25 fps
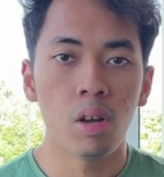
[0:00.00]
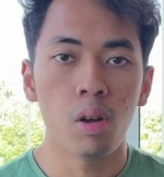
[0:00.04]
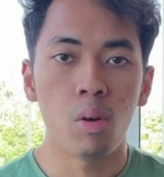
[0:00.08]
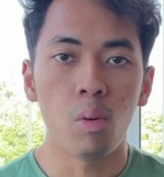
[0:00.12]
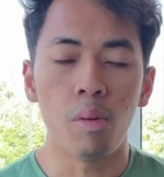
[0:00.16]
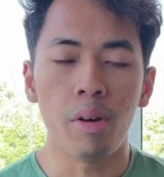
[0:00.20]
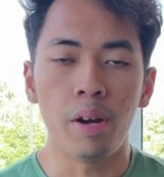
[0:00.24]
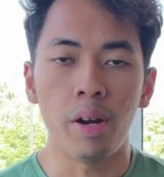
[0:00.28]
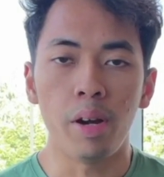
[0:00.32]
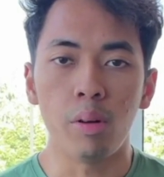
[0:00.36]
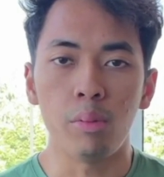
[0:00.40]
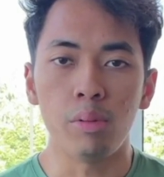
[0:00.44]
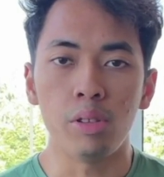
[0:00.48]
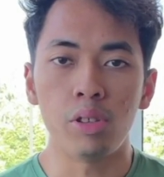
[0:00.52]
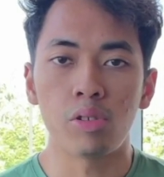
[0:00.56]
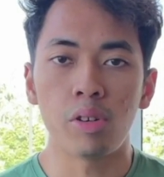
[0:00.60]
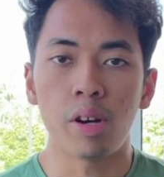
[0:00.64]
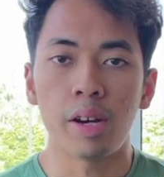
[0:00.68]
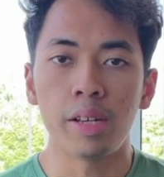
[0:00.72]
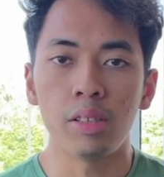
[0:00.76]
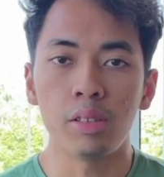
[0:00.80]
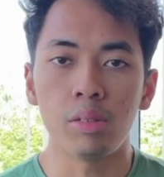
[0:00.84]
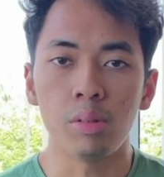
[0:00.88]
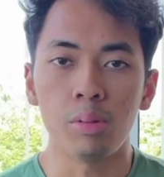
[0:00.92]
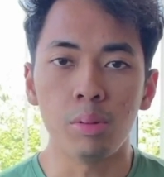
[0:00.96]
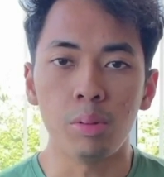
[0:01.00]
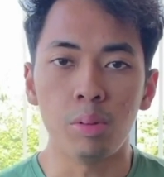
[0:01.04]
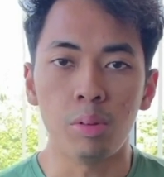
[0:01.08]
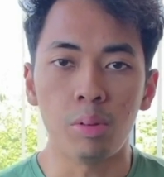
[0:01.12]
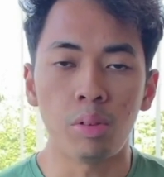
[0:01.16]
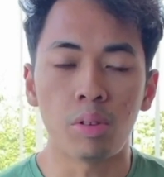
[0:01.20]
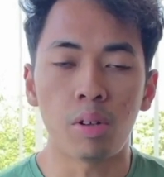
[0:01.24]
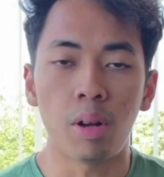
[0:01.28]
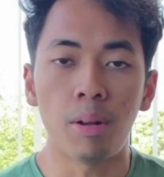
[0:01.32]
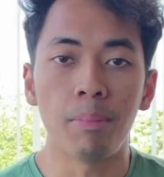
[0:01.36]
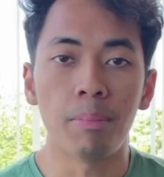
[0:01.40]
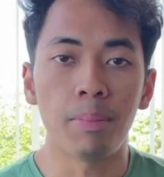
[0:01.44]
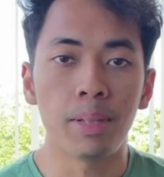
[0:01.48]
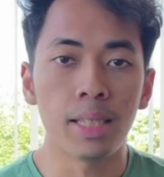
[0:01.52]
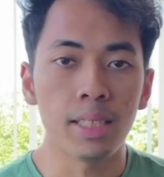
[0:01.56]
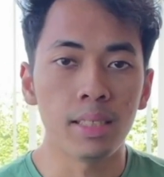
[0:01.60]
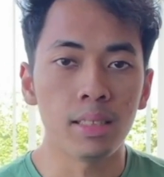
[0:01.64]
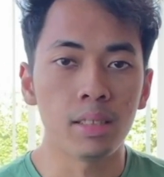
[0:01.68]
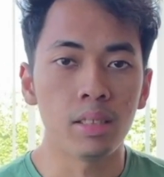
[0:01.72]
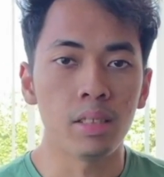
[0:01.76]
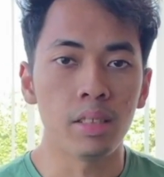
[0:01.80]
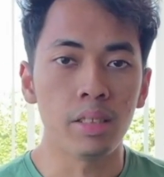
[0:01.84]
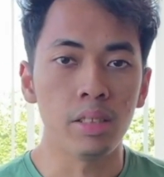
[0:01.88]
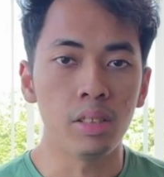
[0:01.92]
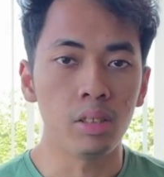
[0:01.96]
where we try to
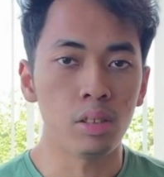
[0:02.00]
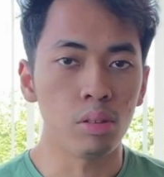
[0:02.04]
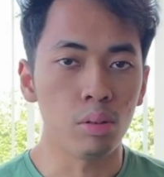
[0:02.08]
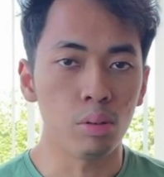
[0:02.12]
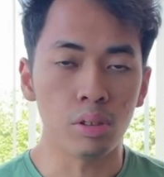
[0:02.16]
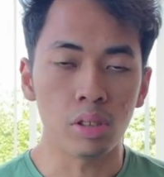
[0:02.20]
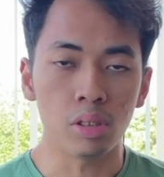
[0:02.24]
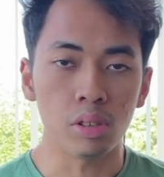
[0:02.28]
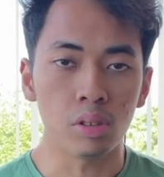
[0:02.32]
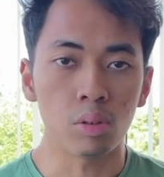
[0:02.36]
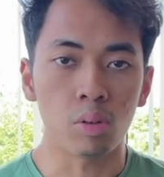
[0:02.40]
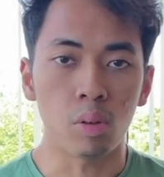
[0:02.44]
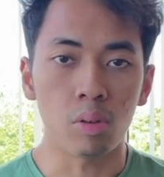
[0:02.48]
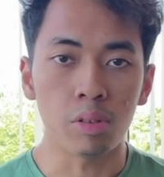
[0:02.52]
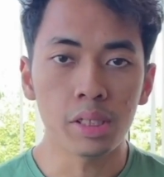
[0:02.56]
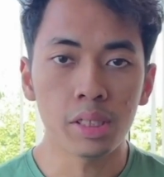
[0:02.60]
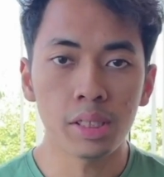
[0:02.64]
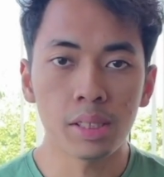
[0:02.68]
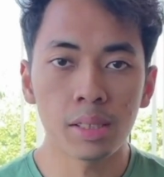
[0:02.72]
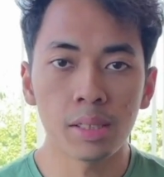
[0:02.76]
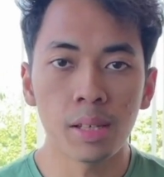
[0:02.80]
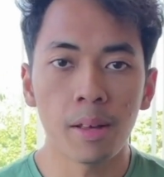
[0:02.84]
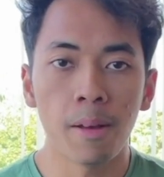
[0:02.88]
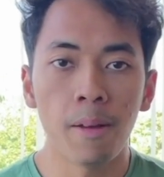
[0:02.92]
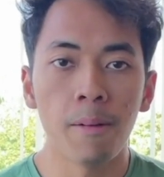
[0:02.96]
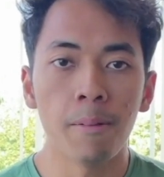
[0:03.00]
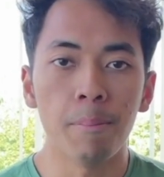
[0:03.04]
complete these user stories